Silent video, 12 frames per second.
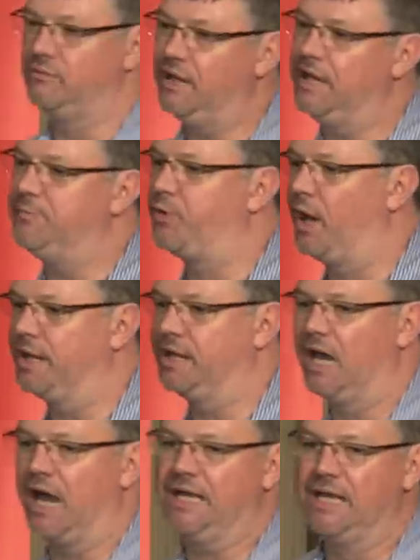really bright
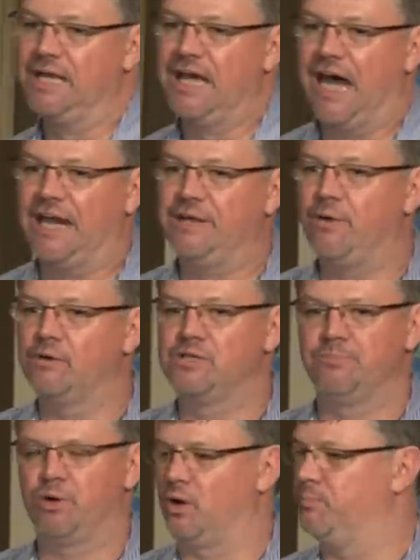guy, and he wrote
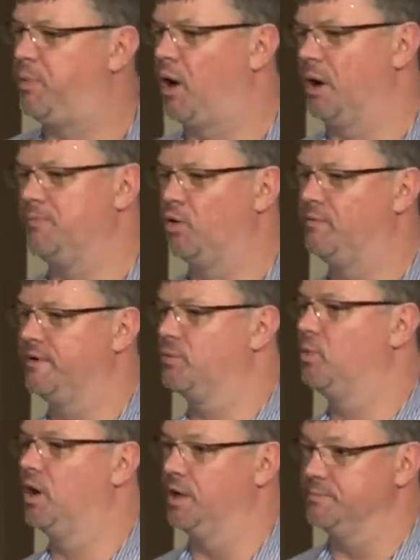a book on polymorphic
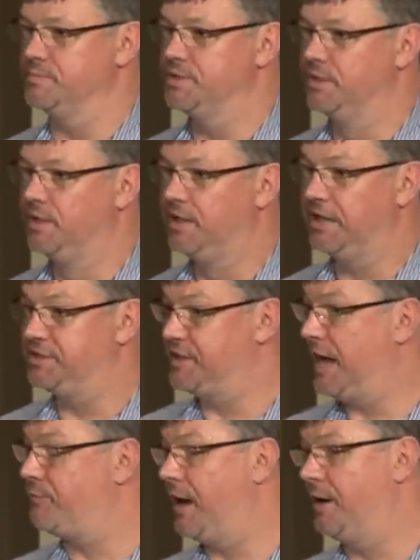worms. He's
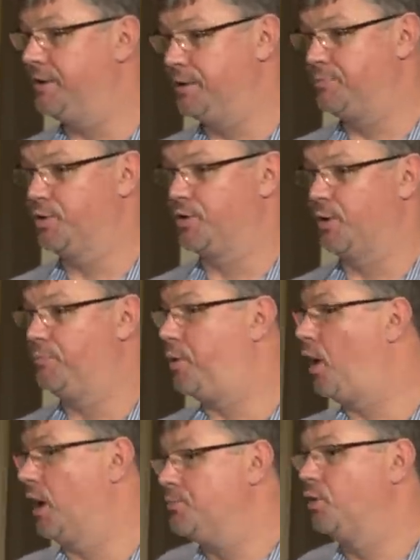now writing a book on
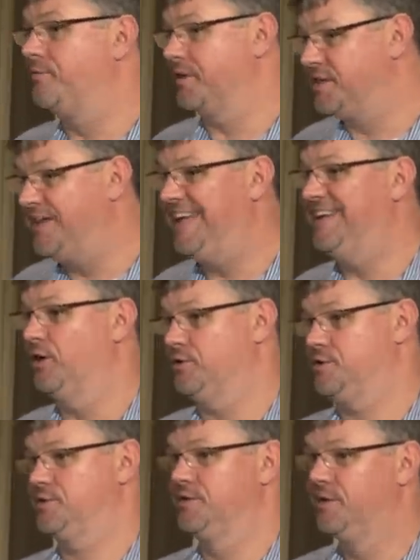polymorphic
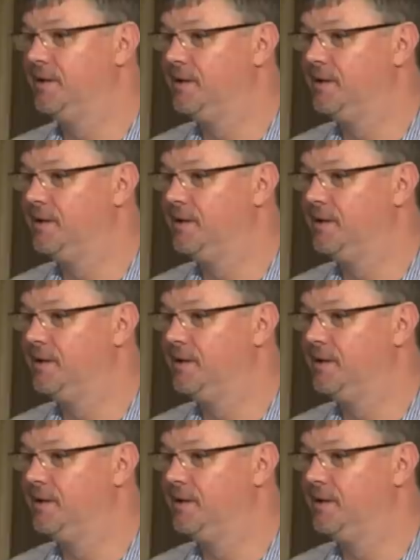DDoS.